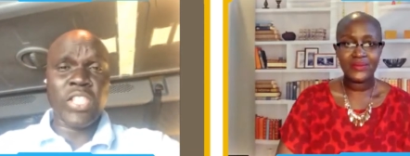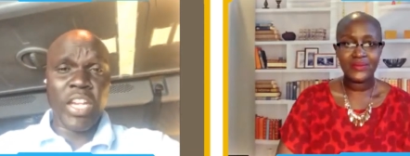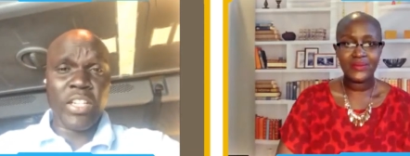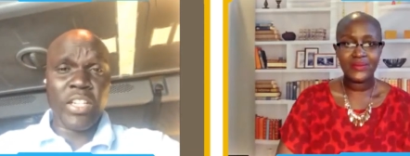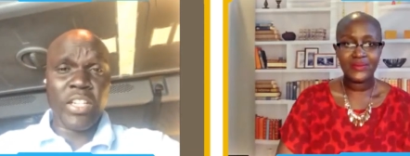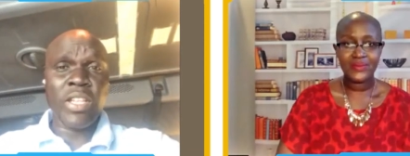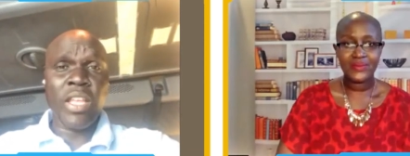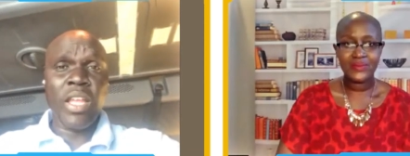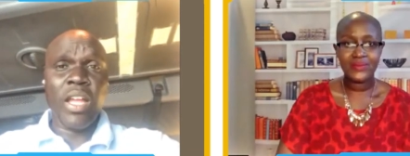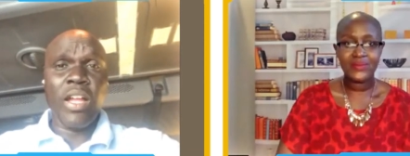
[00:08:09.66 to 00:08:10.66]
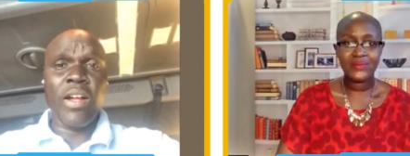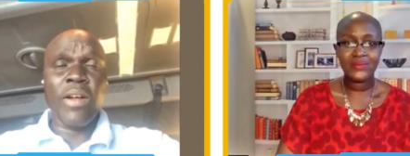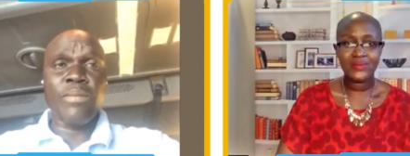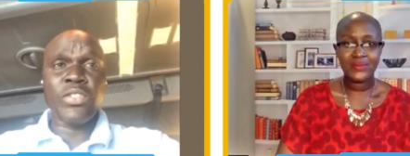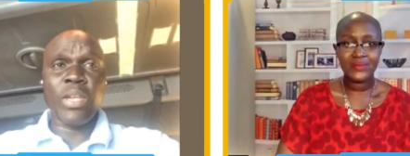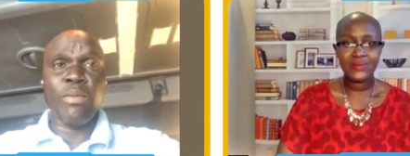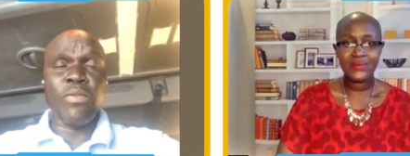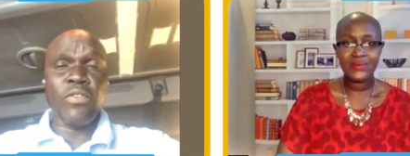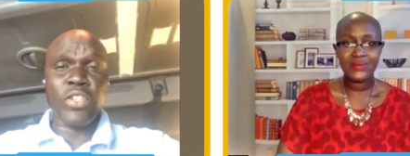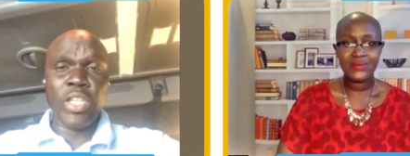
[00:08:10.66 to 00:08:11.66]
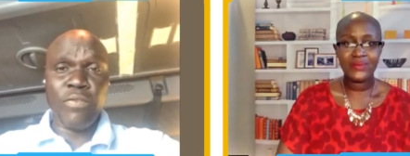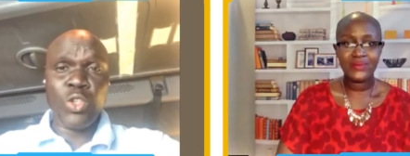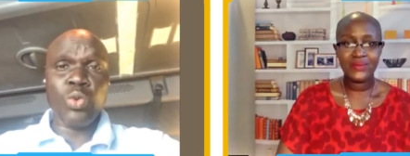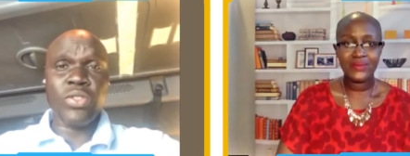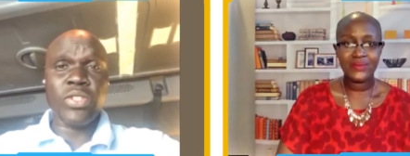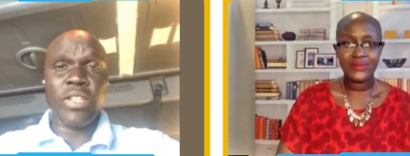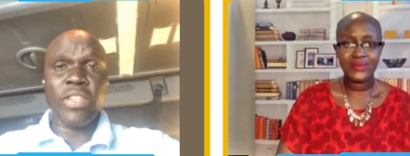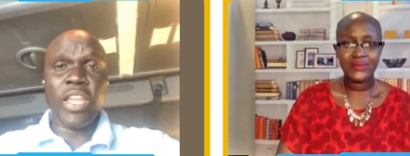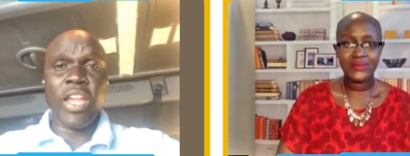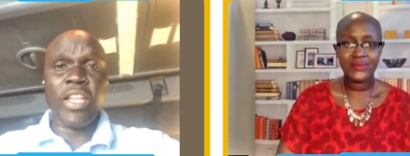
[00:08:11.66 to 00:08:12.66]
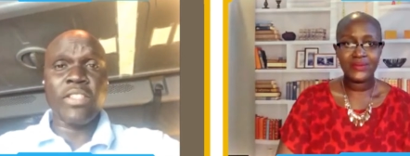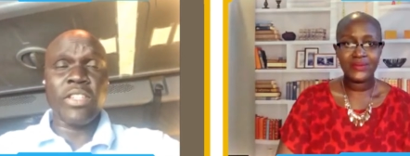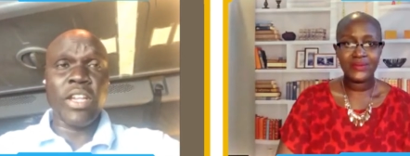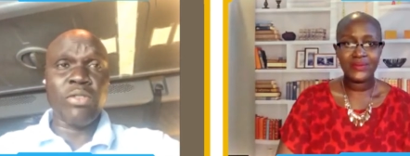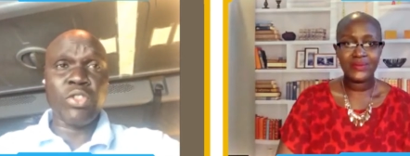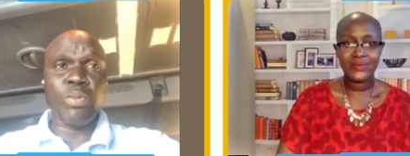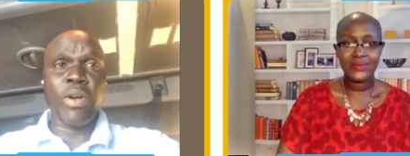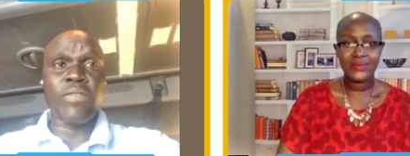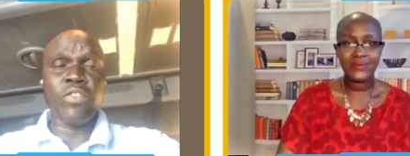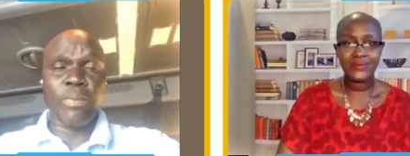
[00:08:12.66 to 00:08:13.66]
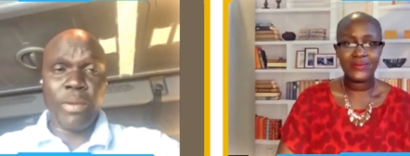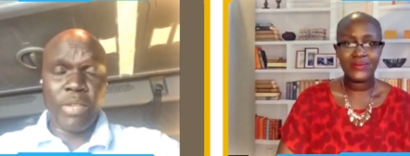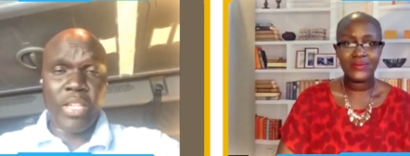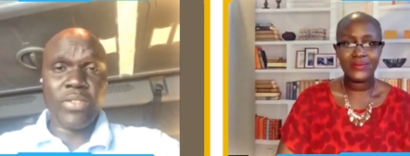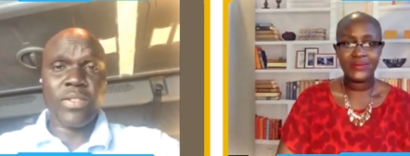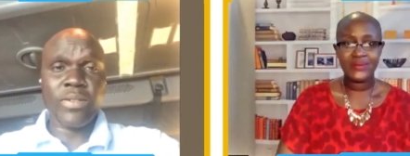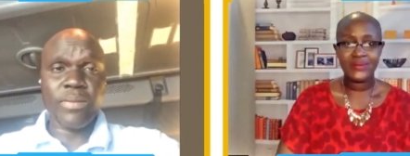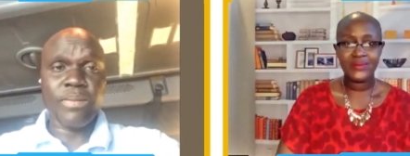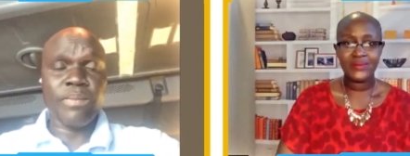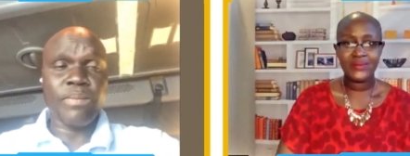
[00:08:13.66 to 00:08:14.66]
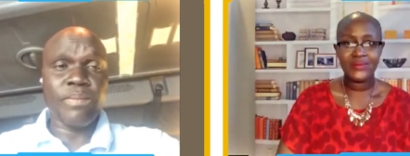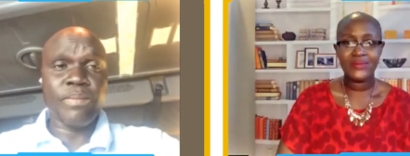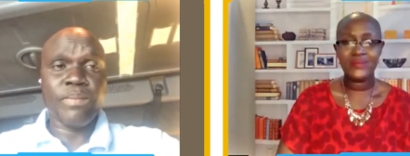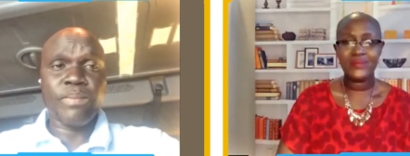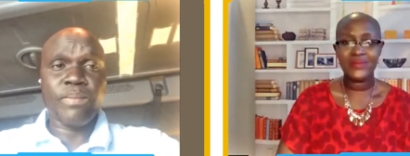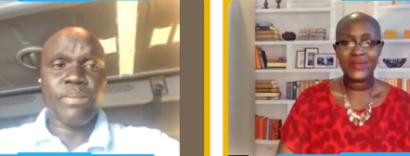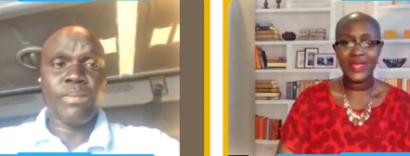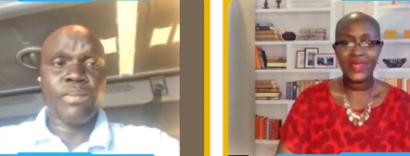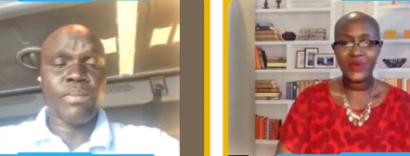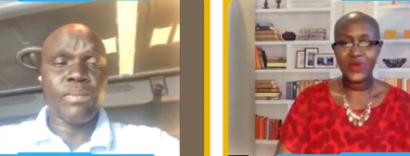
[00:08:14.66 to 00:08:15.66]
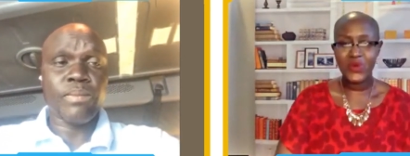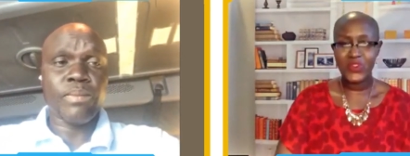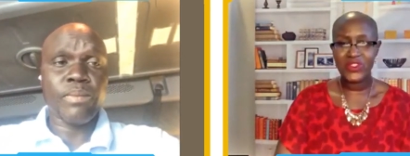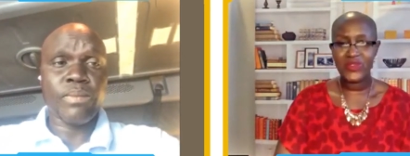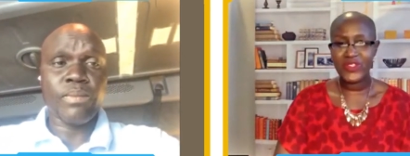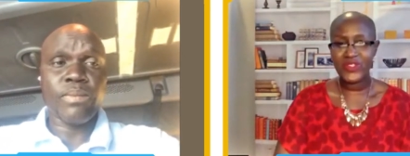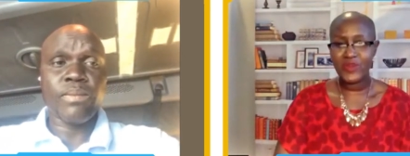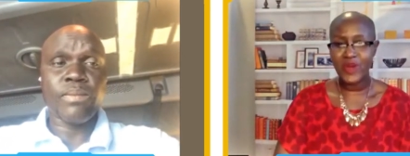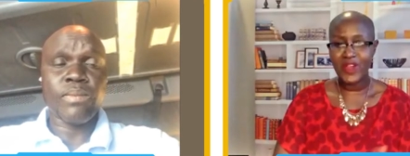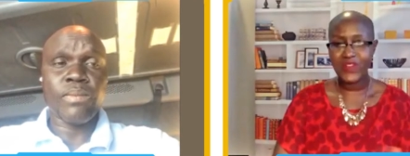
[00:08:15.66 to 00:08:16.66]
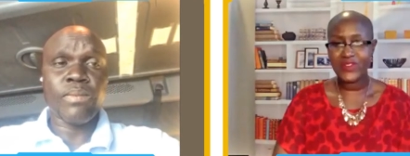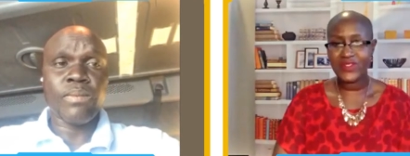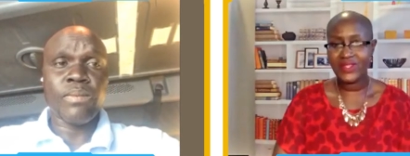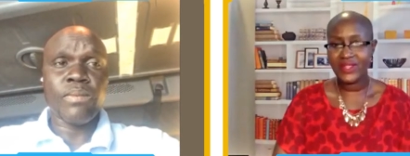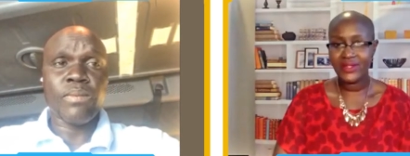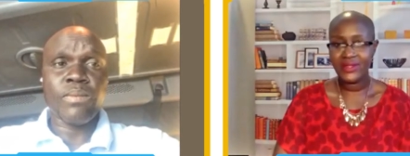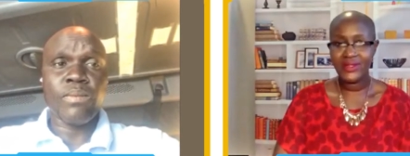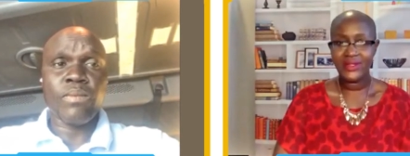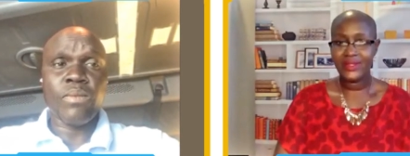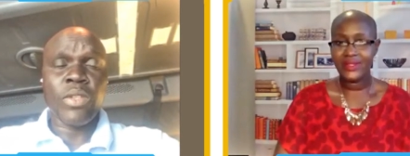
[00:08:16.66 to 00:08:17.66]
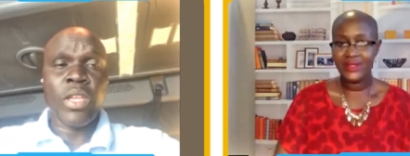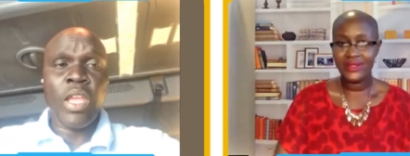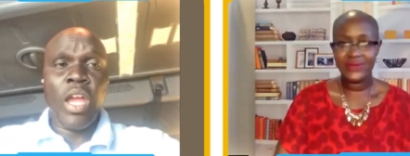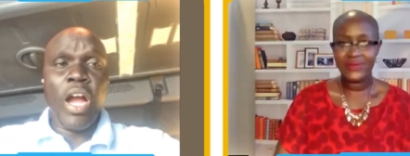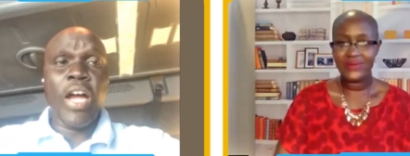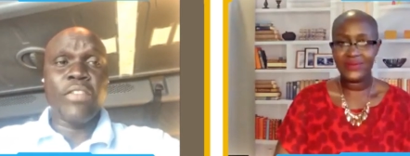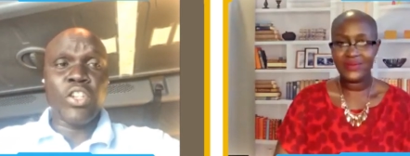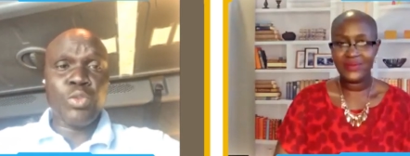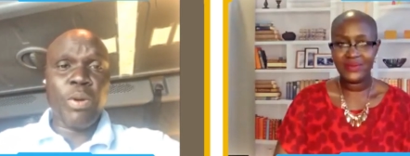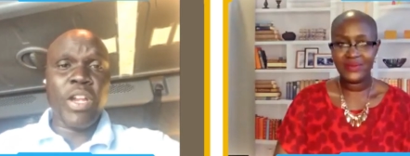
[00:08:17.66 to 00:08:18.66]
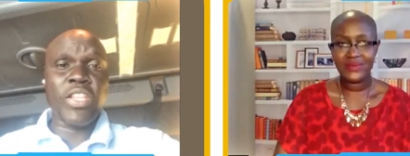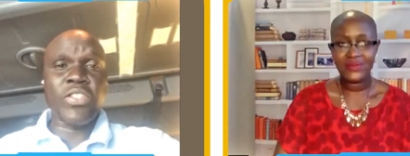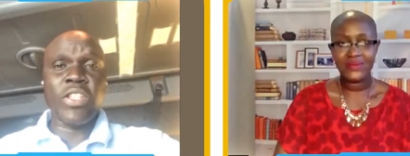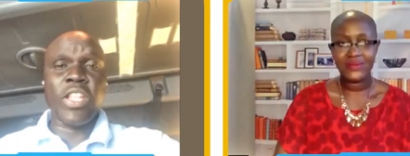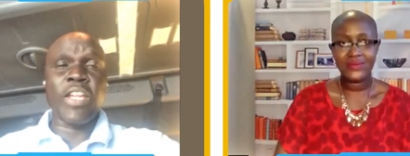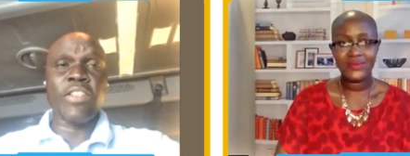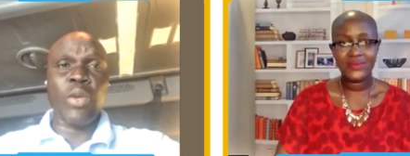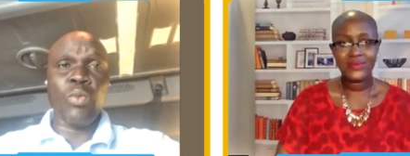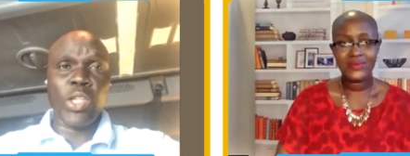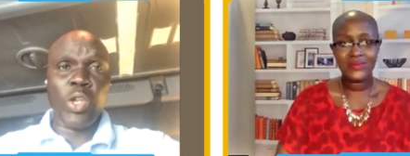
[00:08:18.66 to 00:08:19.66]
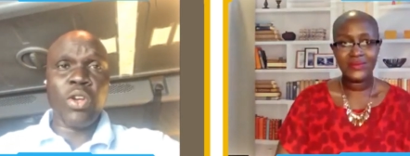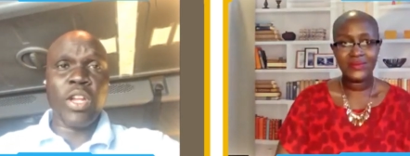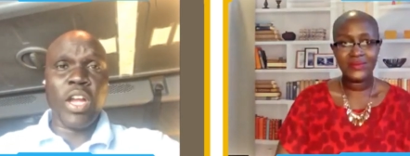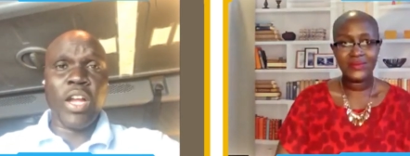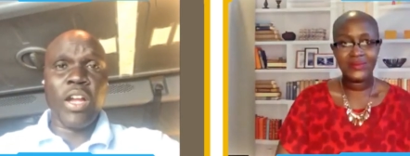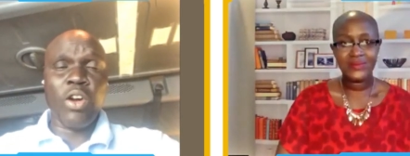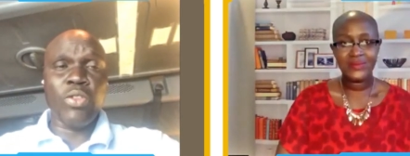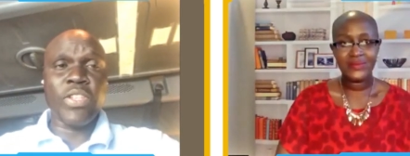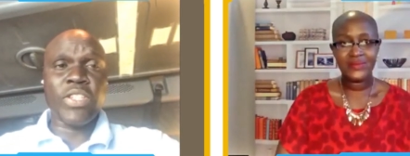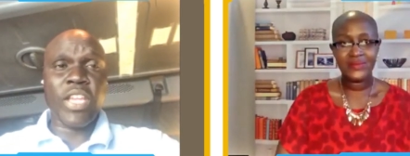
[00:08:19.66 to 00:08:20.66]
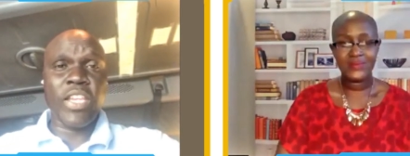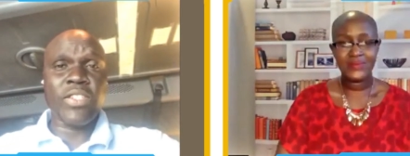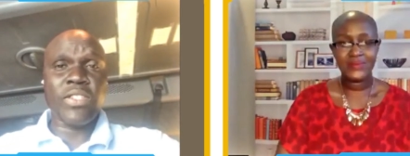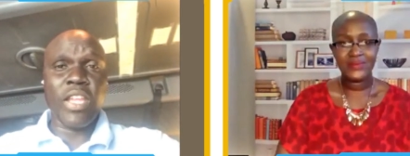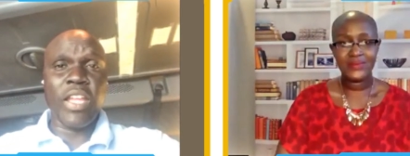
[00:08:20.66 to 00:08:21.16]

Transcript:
Speaker 1: senators, some of the individuals. They got uh, response from them. Yes.
Speaker 2: And what was the response?
Speaker 1: Uh, the response is like they will look uh, on this case